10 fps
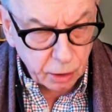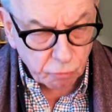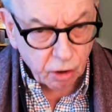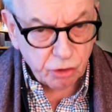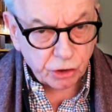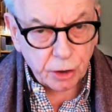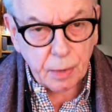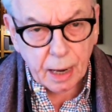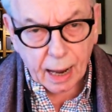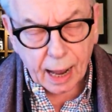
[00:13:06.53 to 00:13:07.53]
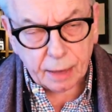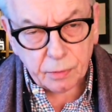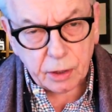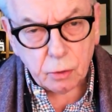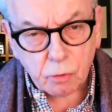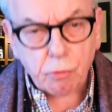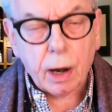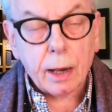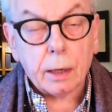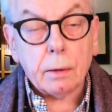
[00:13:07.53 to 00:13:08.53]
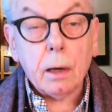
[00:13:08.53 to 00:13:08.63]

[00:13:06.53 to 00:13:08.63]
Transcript: Russia and the Ukraine.